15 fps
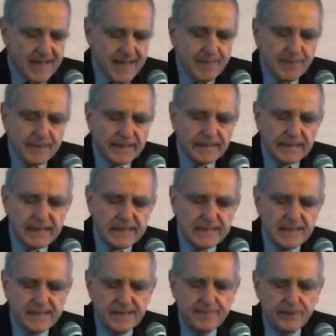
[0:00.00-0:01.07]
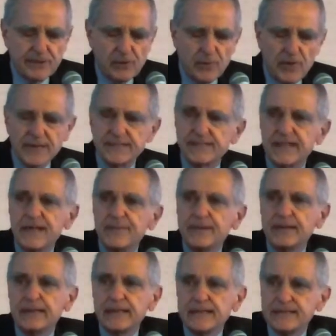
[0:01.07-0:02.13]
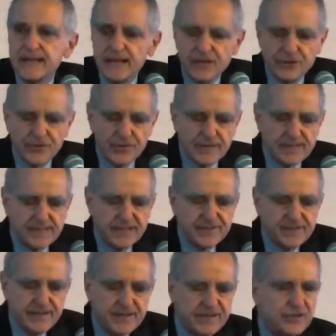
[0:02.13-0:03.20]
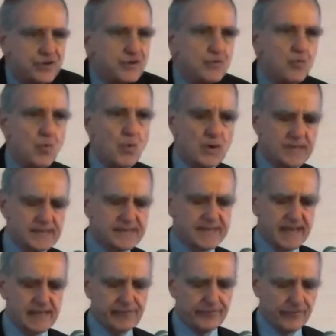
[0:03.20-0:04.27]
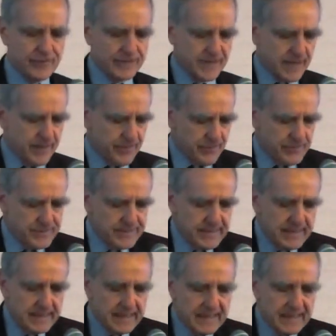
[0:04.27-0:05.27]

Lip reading: The typical one is imminently dangerous to oneself or to others.